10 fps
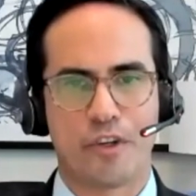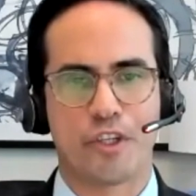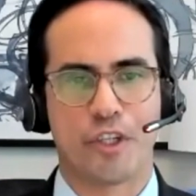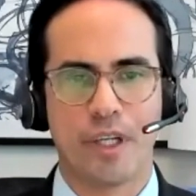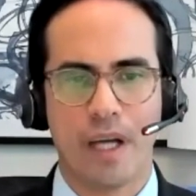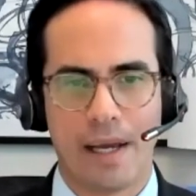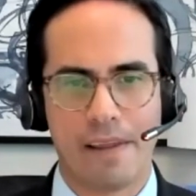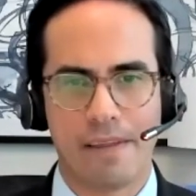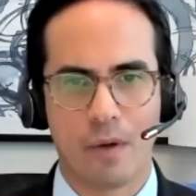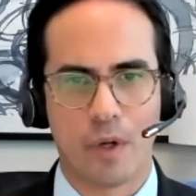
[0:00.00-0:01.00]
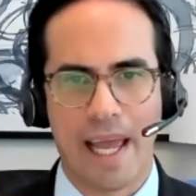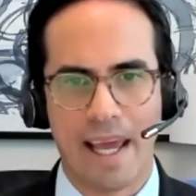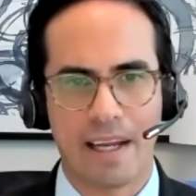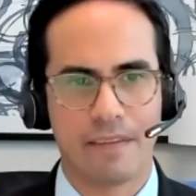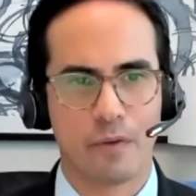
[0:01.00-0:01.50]
sure. I think we're
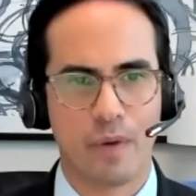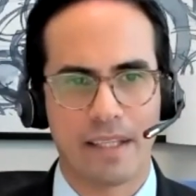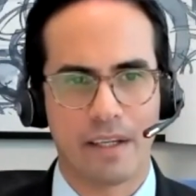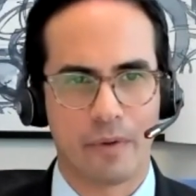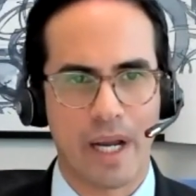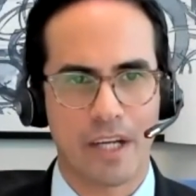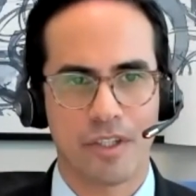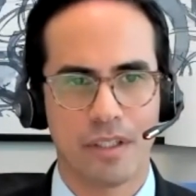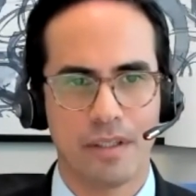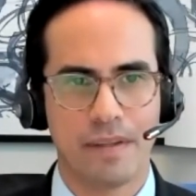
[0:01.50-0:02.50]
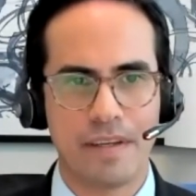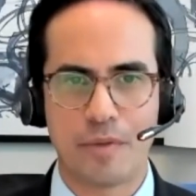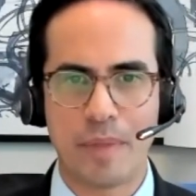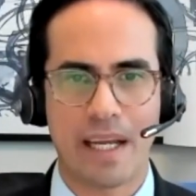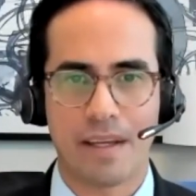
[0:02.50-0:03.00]
heading in the right direction. This
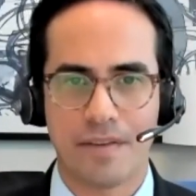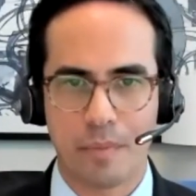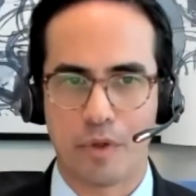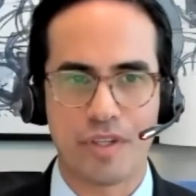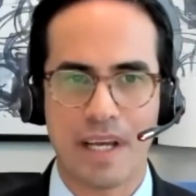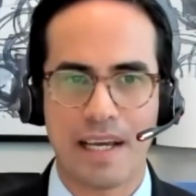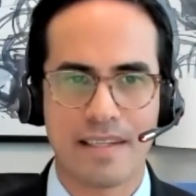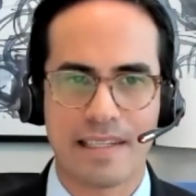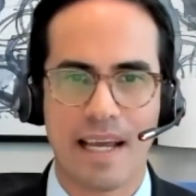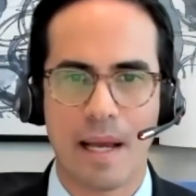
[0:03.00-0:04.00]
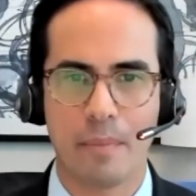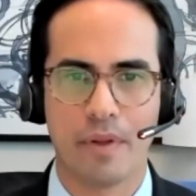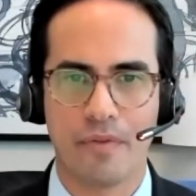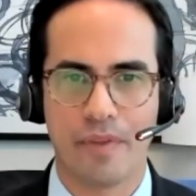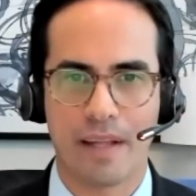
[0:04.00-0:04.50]
meeting is a precise example
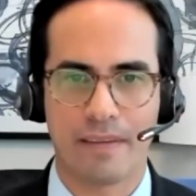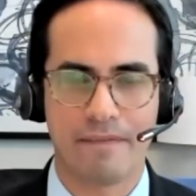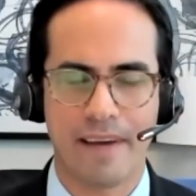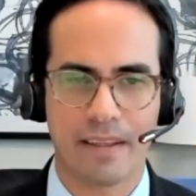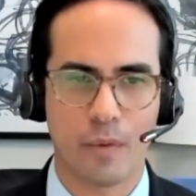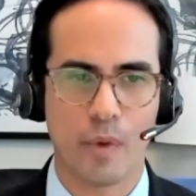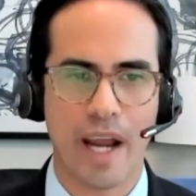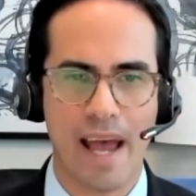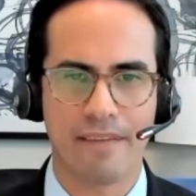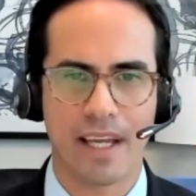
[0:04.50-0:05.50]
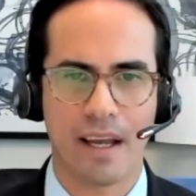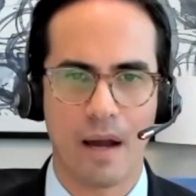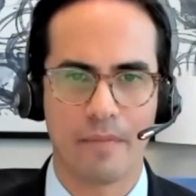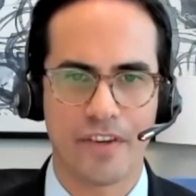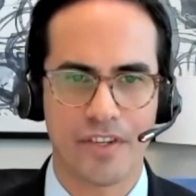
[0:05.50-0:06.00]
of that. The fact that we're having a
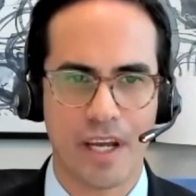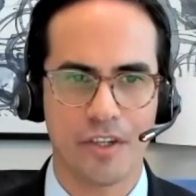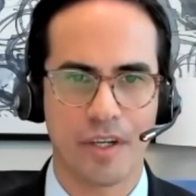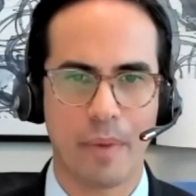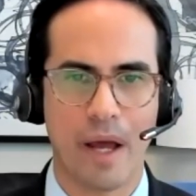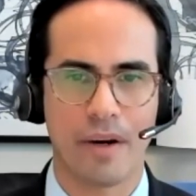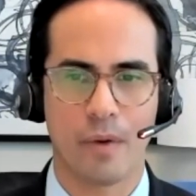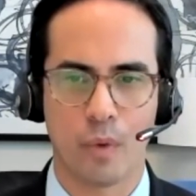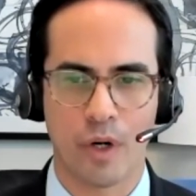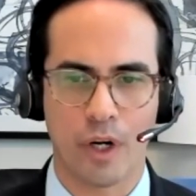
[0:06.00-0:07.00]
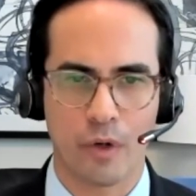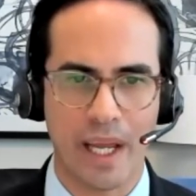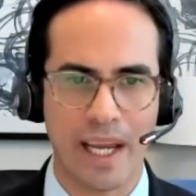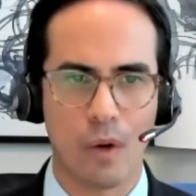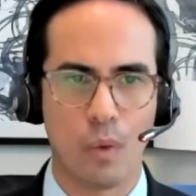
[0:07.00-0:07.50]
conversation about it, we're
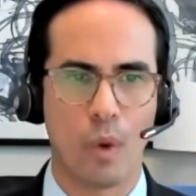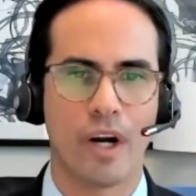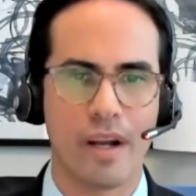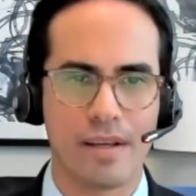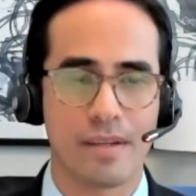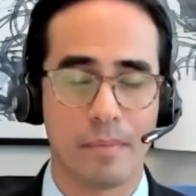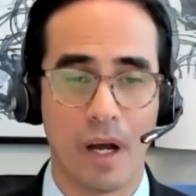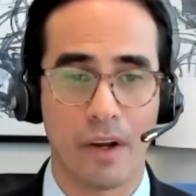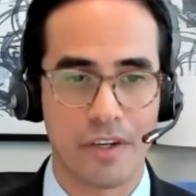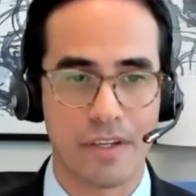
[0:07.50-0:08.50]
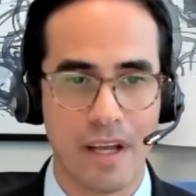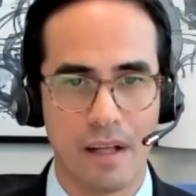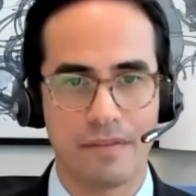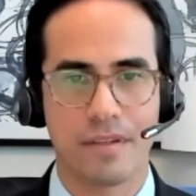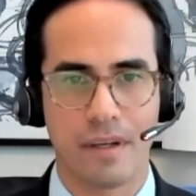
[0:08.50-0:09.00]
creating awareness among
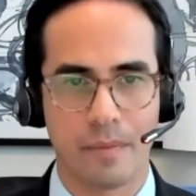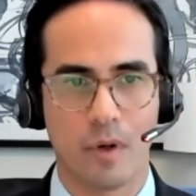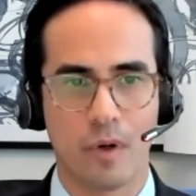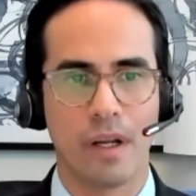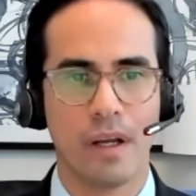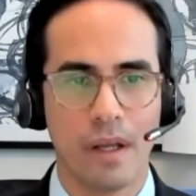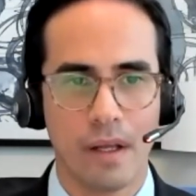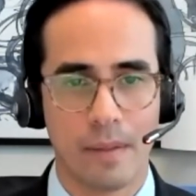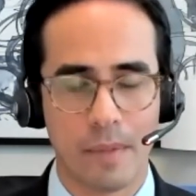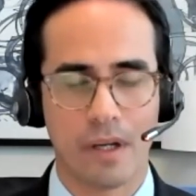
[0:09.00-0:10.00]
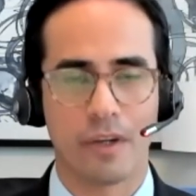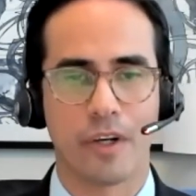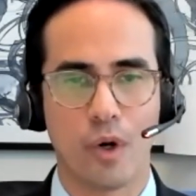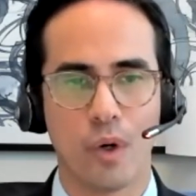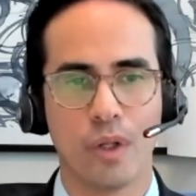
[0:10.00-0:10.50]
ourselves and among our
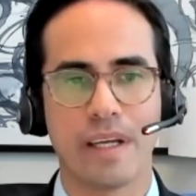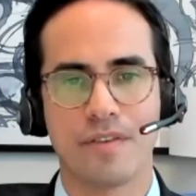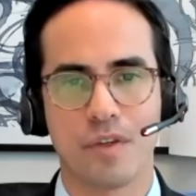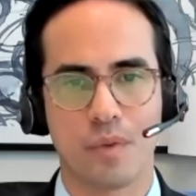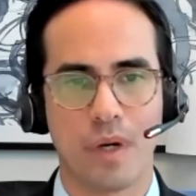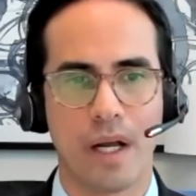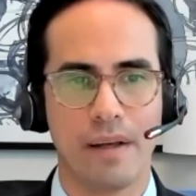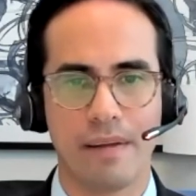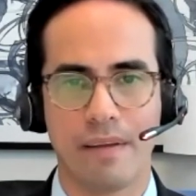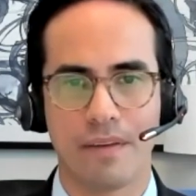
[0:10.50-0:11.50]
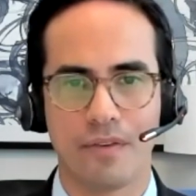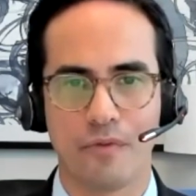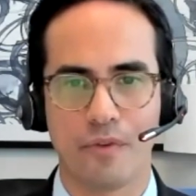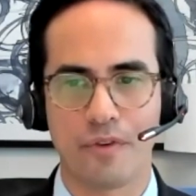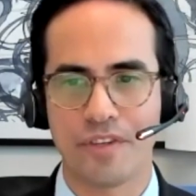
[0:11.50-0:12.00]
colleagues as well, I think is the
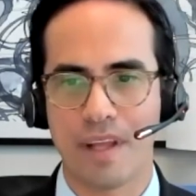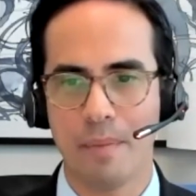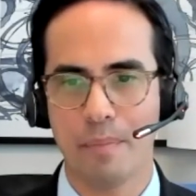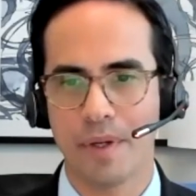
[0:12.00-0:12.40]
first step.